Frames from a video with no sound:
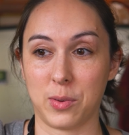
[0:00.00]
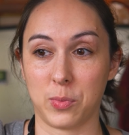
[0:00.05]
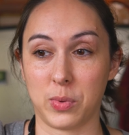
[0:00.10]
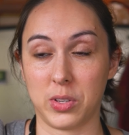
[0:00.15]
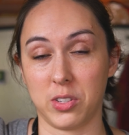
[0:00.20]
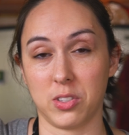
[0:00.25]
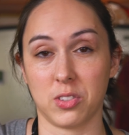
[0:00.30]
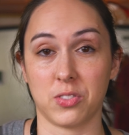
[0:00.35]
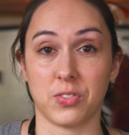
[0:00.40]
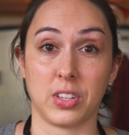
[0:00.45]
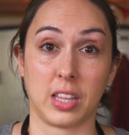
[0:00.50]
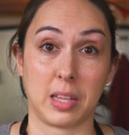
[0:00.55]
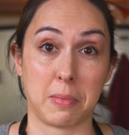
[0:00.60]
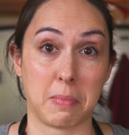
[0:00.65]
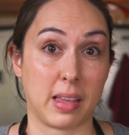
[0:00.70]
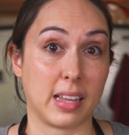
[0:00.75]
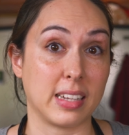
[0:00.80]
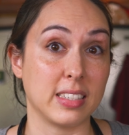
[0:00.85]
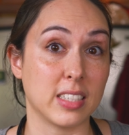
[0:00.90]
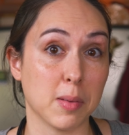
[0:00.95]
we use for like
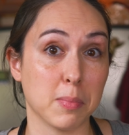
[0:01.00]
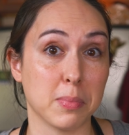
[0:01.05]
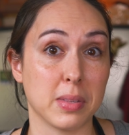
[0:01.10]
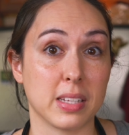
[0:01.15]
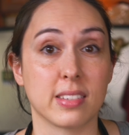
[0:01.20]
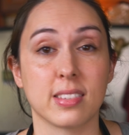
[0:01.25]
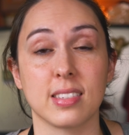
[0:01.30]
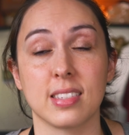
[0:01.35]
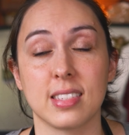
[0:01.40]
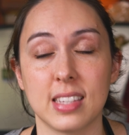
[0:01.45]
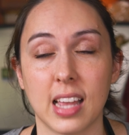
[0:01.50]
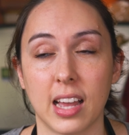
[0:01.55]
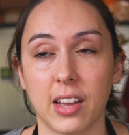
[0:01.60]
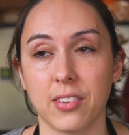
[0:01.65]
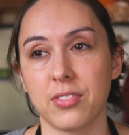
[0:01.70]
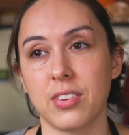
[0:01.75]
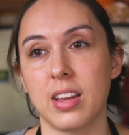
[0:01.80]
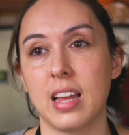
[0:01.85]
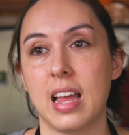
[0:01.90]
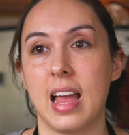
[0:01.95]
making dumplings and
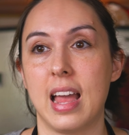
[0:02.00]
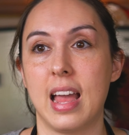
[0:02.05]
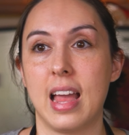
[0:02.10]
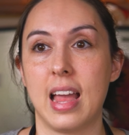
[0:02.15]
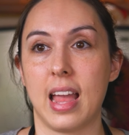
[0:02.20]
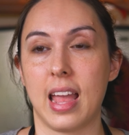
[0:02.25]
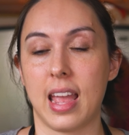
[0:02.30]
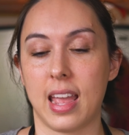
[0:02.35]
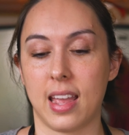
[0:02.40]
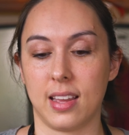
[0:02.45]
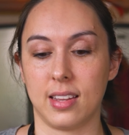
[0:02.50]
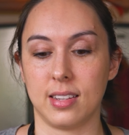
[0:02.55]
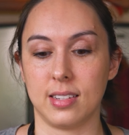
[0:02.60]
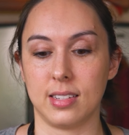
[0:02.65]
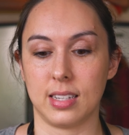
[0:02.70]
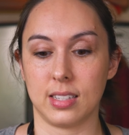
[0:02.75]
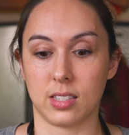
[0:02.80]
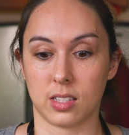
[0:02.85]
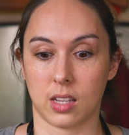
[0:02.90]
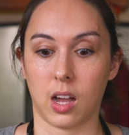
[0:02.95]
stuff, and
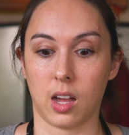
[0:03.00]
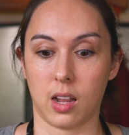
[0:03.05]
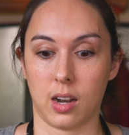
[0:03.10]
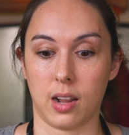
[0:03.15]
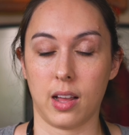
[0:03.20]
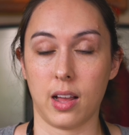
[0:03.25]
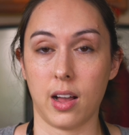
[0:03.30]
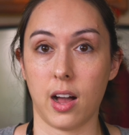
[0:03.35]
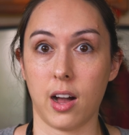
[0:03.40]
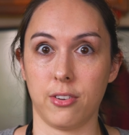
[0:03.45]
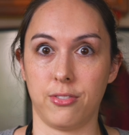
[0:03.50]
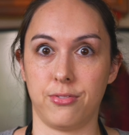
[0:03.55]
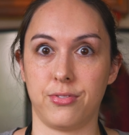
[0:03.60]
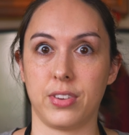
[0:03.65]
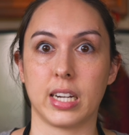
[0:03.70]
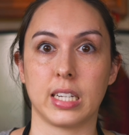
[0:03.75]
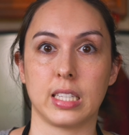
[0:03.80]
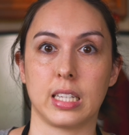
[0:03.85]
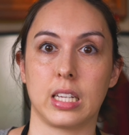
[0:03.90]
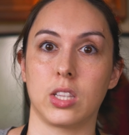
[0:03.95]
it's got a
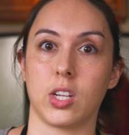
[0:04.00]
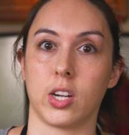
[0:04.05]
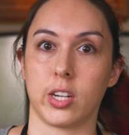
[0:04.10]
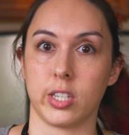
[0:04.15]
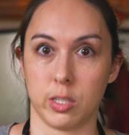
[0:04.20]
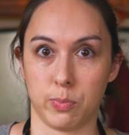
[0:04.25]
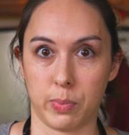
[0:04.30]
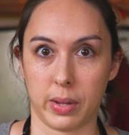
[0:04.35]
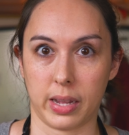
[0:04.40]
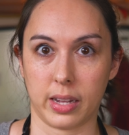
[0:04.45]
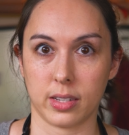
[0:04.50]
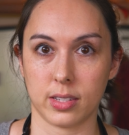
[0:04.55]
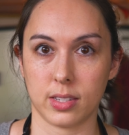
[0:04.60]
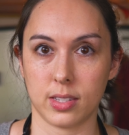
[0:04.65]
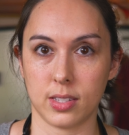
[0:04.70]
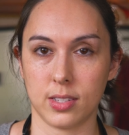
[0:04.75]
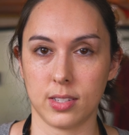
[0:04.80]
fairly large base.